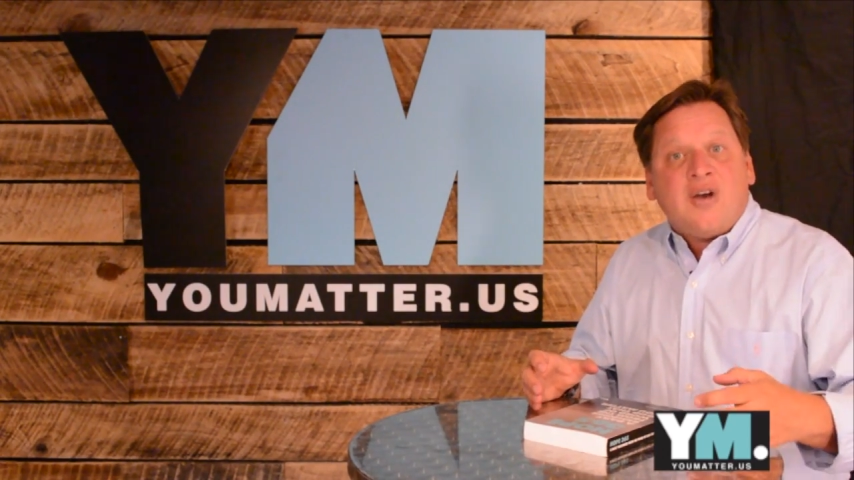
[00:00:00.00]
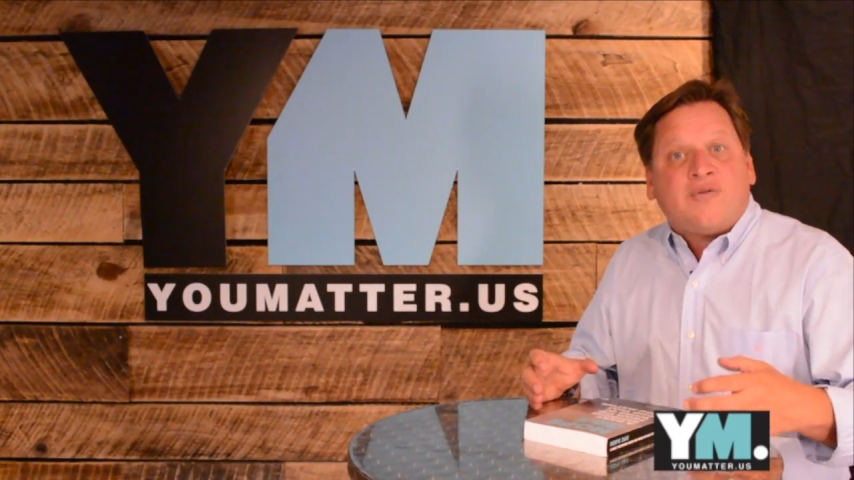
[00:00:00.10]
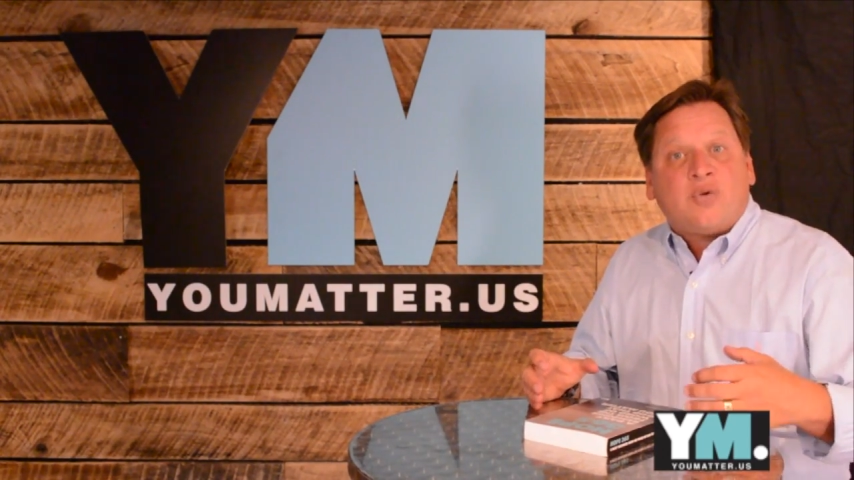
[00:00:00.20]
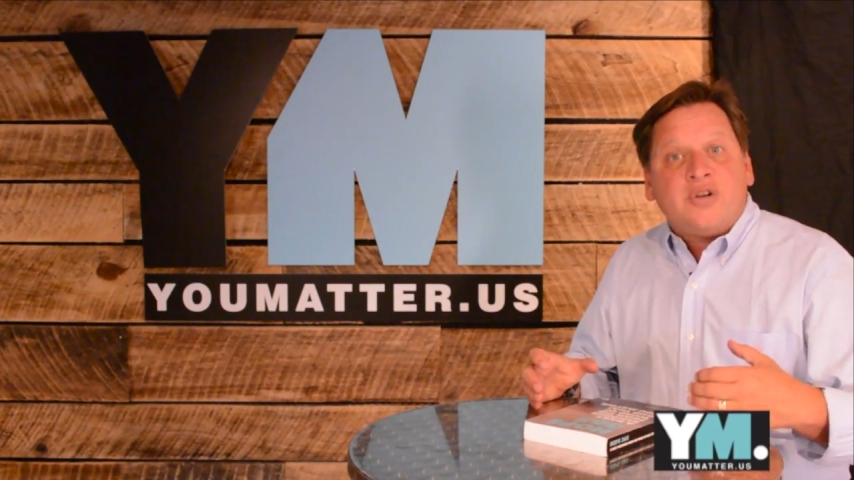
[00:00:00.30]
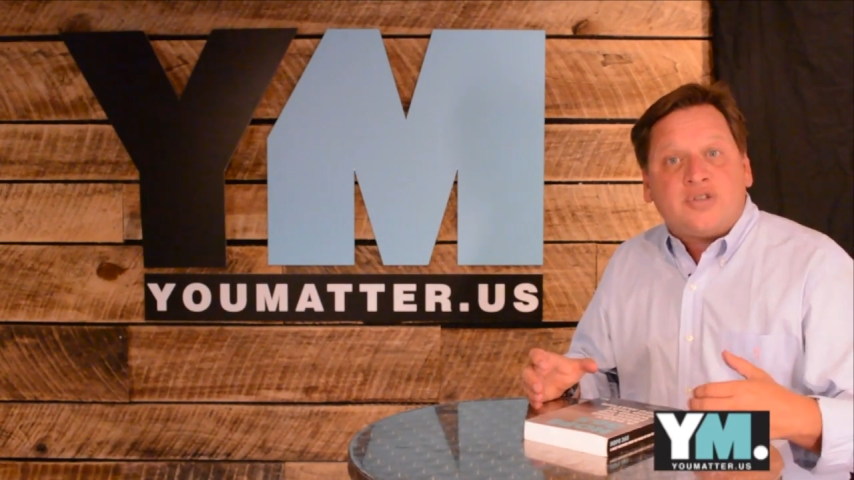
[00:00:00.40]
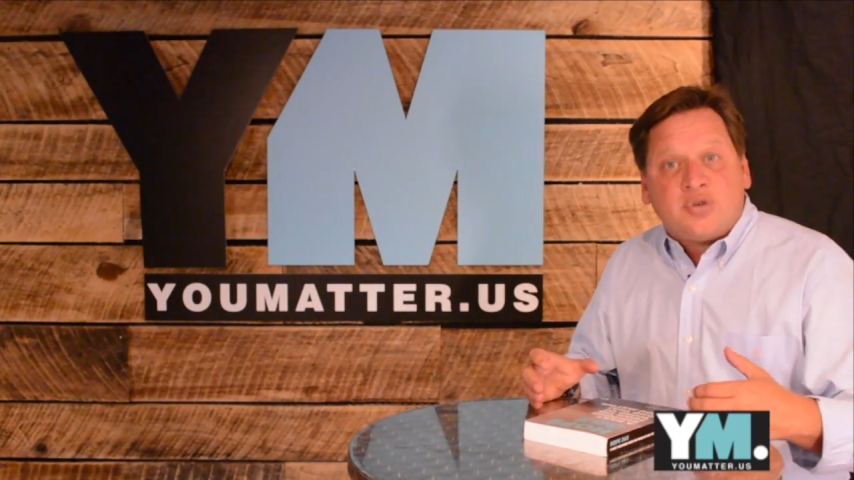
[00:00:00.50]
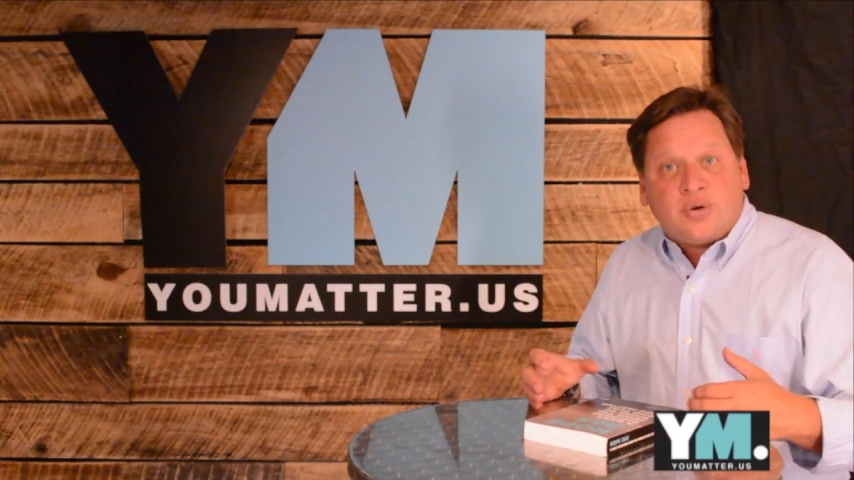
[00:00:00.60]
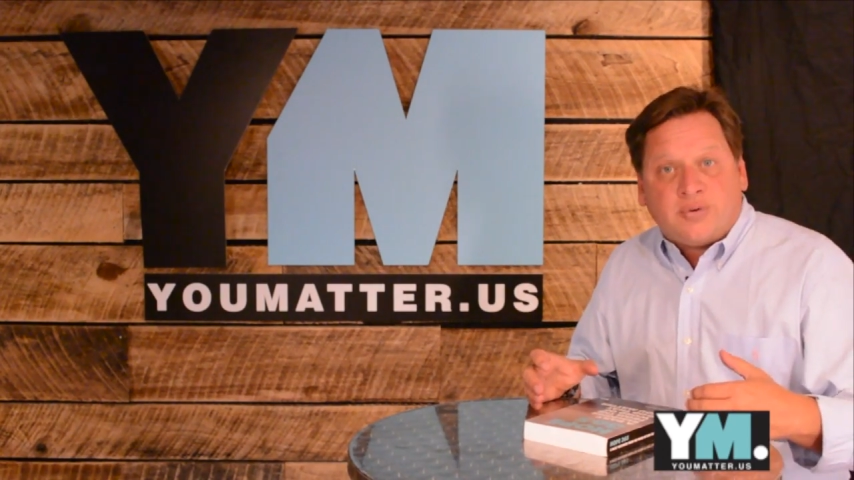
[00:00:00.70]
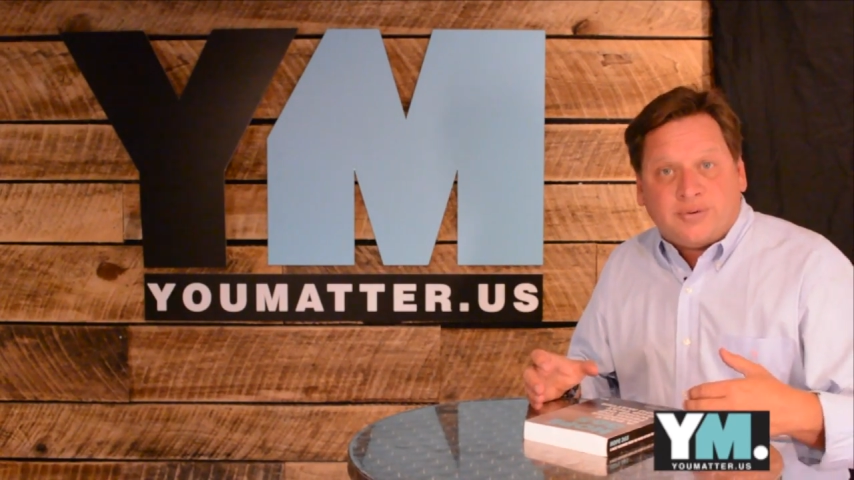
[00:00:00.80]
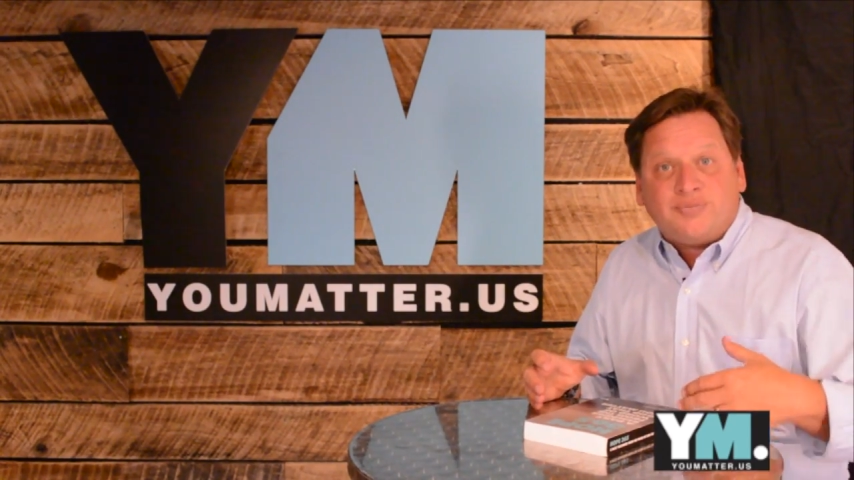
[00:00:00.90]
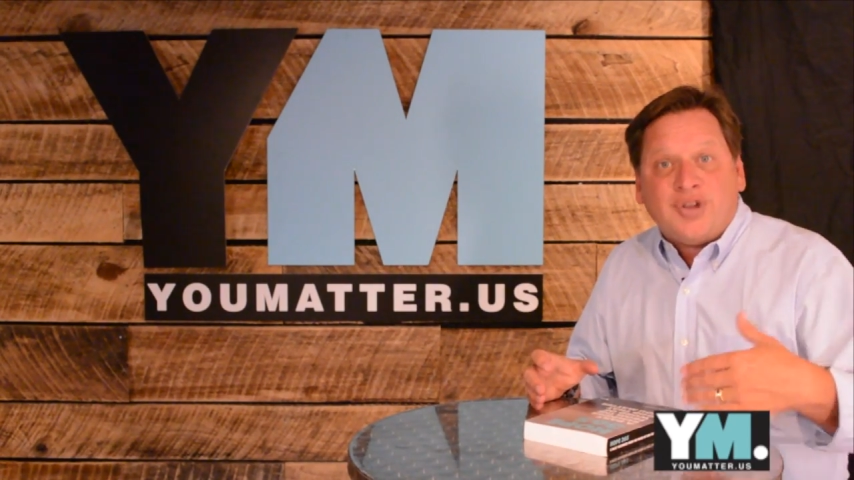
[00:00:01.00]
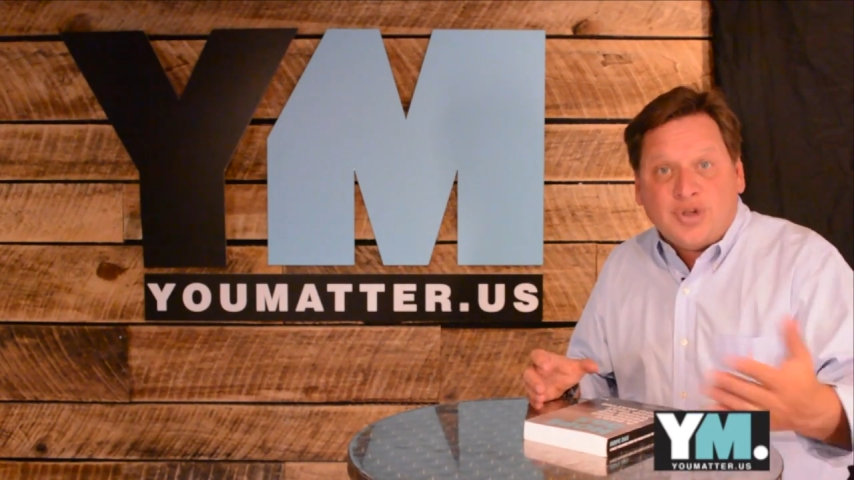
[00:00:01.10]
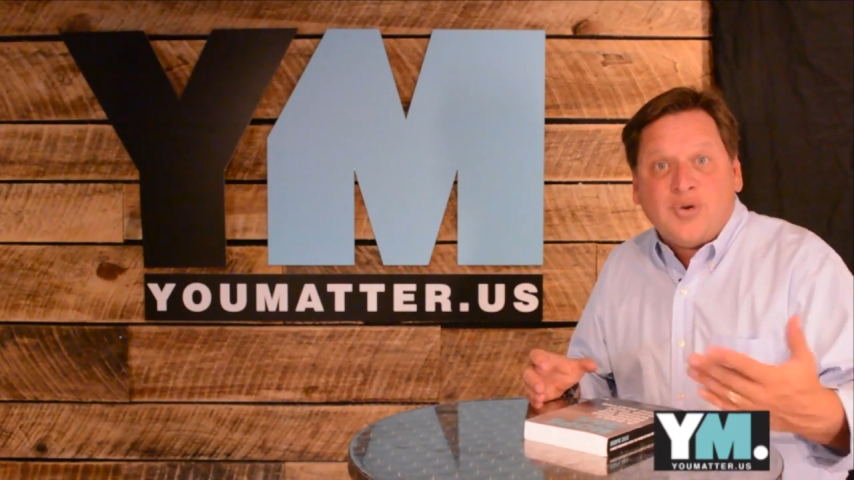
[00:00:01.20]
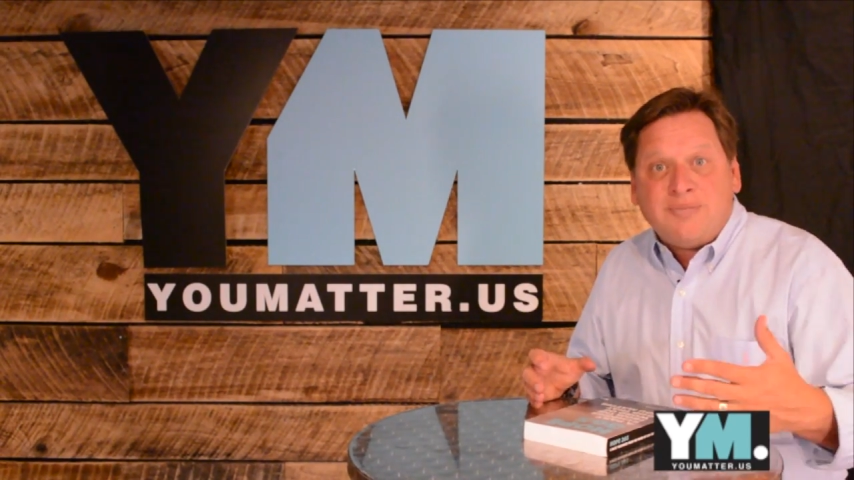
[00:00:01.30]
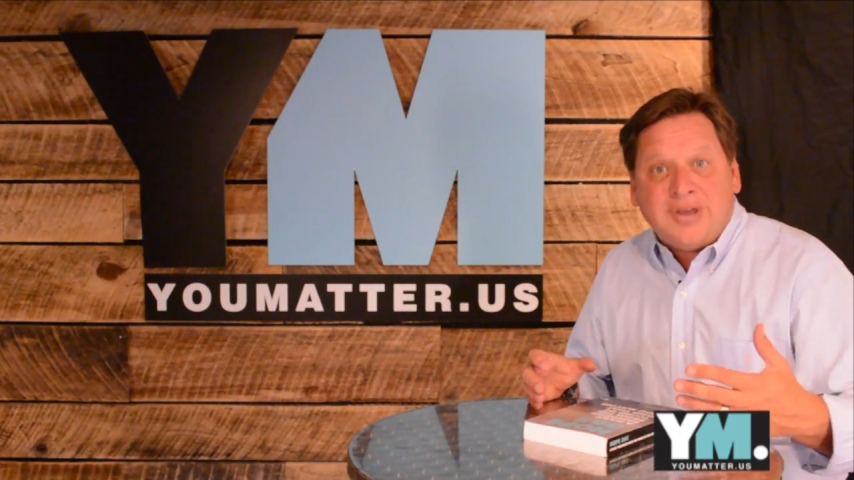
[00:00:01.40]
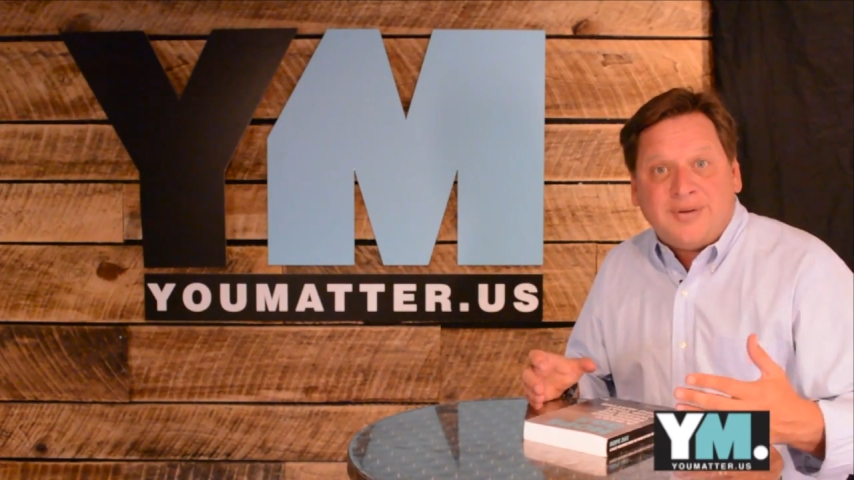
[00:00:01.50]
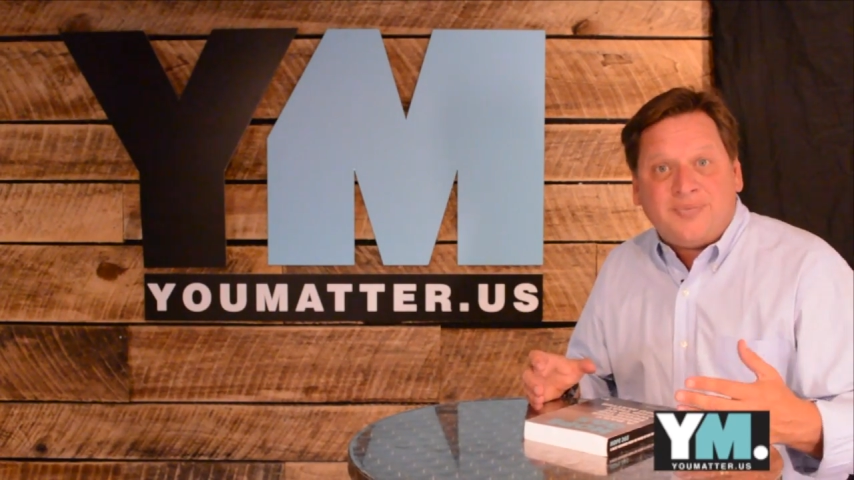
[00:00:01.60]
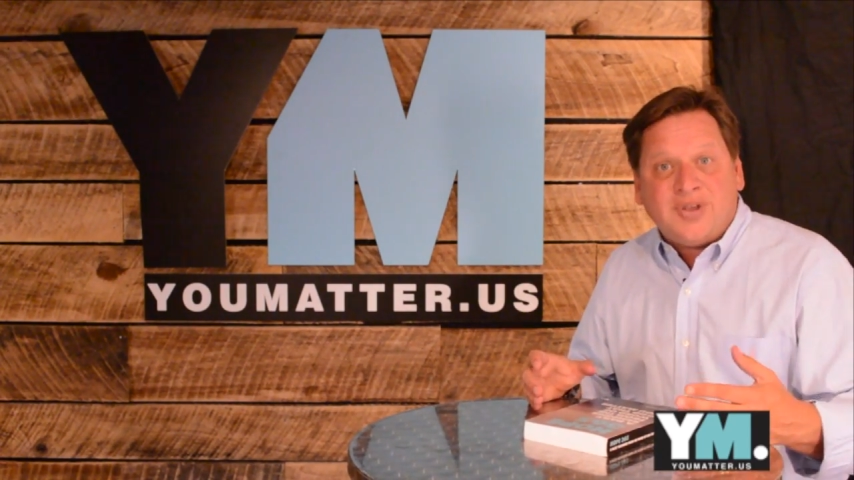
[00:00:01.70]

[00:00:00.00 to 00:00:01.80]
for His children, you and me.